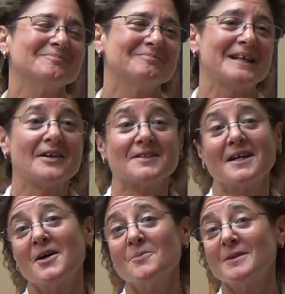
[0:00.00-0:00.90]
Because
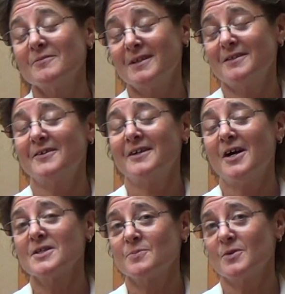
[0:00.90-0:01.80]
I opened a veterinary
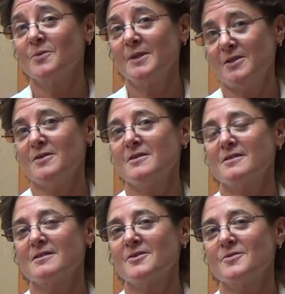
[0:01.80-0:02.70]
hospital
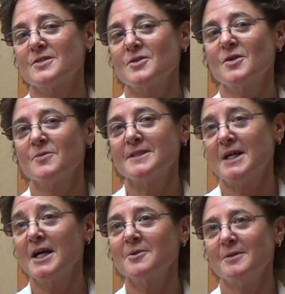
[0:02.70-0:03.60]
because there was no
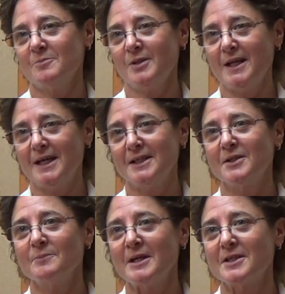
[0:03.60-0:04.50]
retirement plan
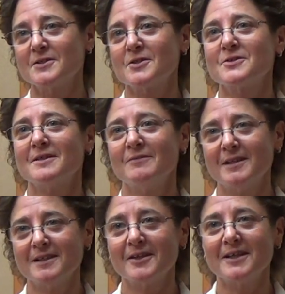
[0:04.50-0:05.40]
in being an associate
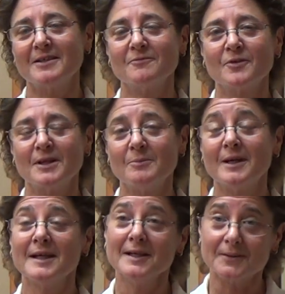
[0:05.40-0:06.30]
veterinarian for
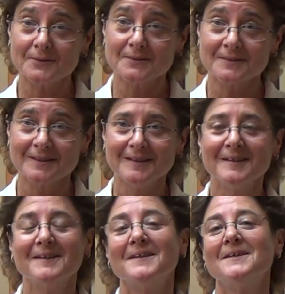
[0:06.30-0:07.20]
anybody else.
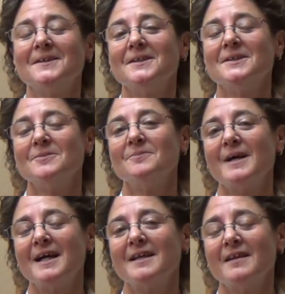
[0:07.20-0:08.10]

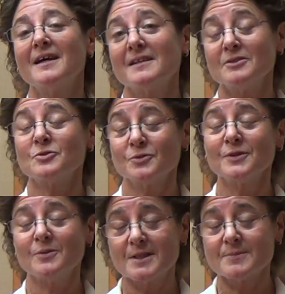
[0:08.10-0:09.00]
And that
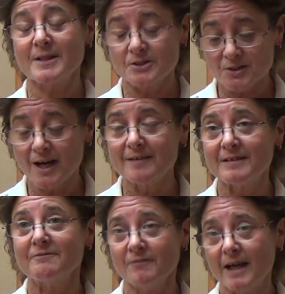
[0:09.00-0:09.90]
truly was my
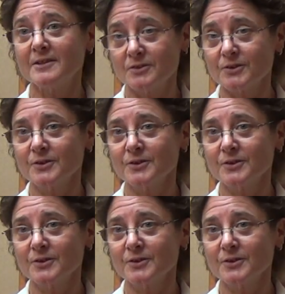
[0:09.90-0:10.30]
driving factor.